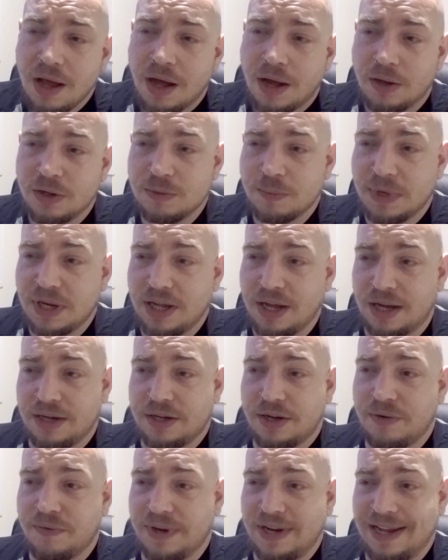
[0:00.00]
ultimately I
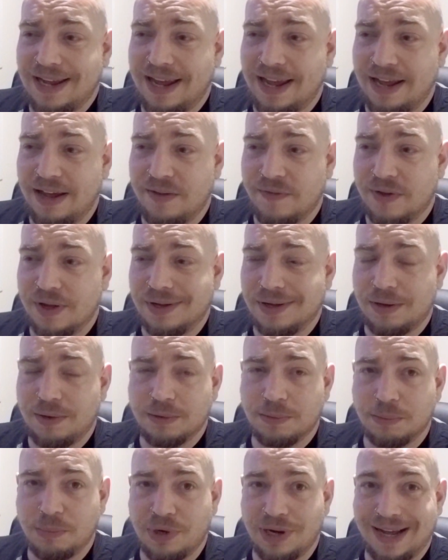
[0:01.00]
don't really have a
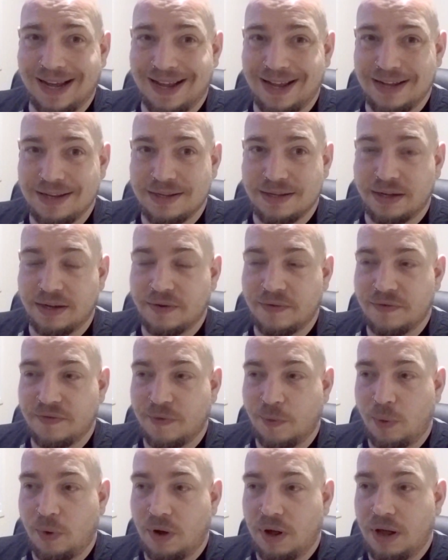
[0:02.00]
golden bullet answer
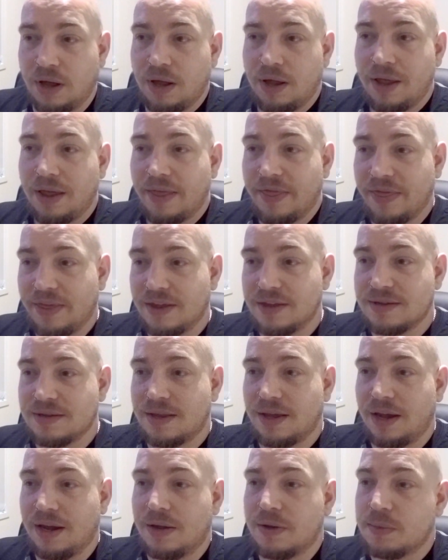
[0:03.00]
for this
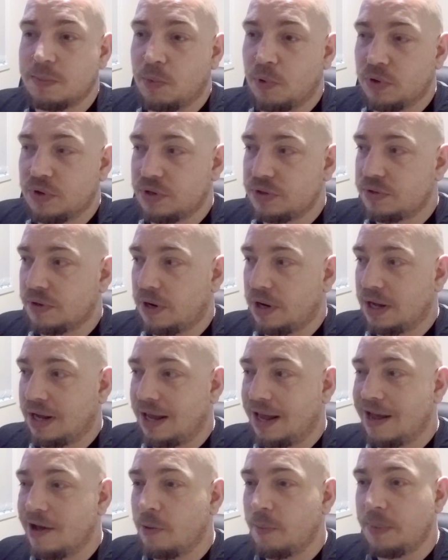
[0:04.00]
thing. It's more just trying
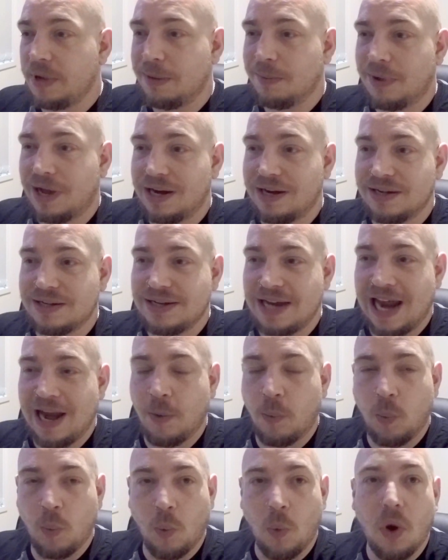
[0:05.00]
to help people
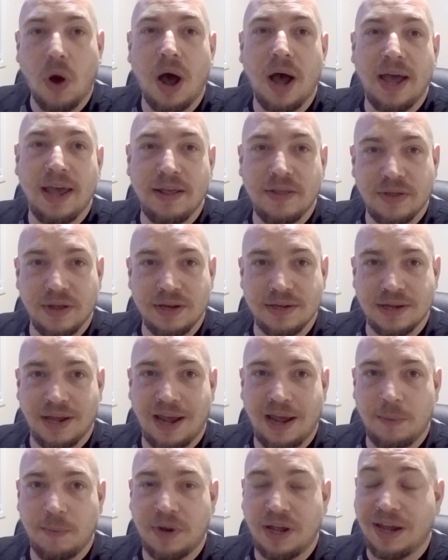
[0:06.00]
understand why things are
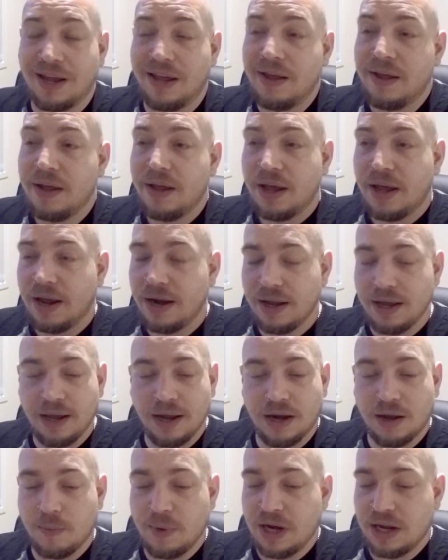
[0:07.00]
happening. And
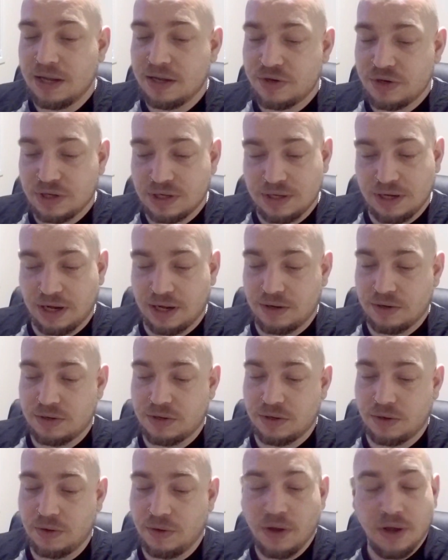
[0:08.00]
again, I mean, it's just down
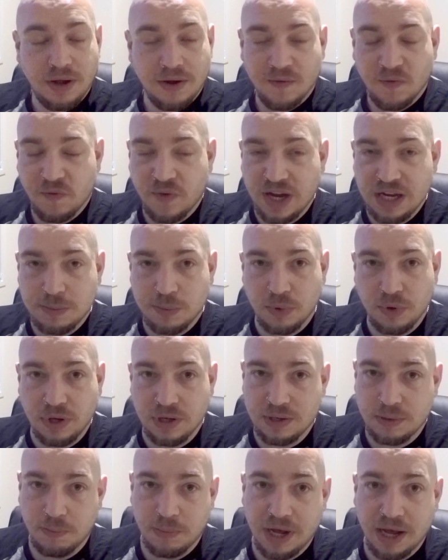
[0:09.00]
to Facebook
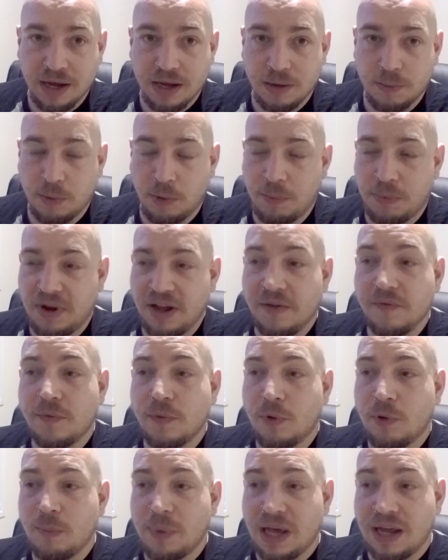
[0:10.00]
is a marketable
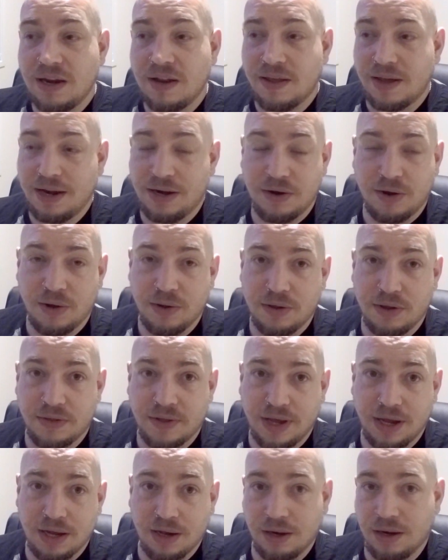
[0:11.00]
platform and they know that
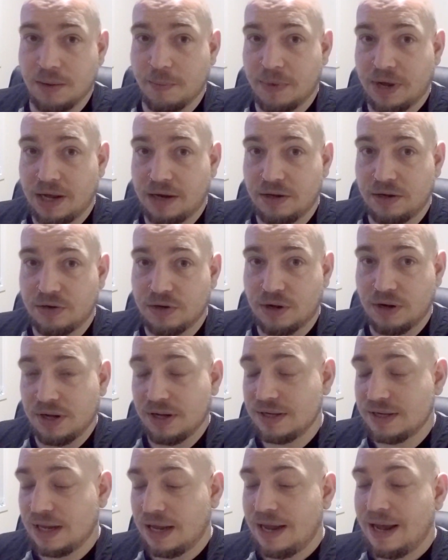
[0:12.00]
they can command the
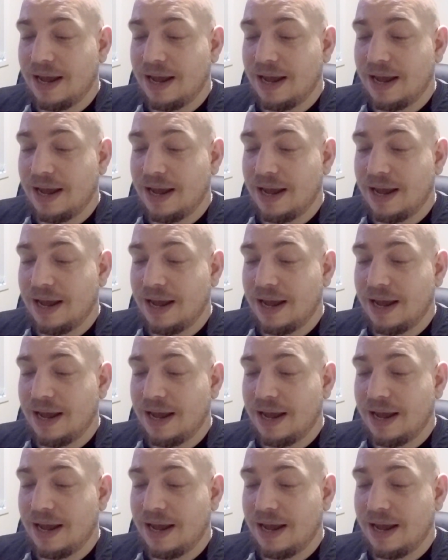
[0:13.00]
dollars,